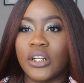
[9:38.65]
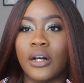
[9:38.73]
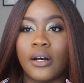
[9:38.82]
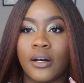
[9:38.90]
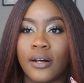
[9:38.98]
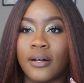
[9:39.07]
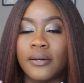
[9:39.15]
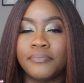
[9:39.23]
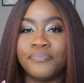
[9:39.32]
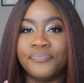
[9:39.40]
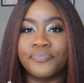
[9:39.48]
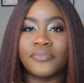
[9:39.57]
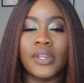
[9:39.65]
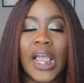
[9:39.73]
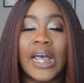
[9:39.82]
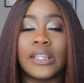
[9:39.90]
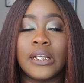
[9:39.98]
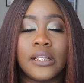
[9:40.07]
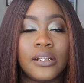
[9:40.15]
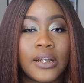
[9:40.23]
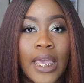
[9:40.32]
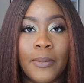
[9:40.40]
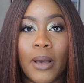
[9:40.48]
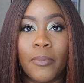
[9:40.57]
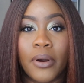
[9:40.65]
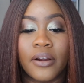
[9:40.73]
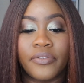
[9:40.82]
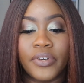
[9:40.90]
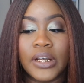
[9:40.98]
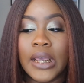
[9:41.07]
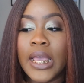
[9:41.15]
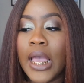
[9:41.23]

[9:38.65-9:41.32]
I think the look came out perfect.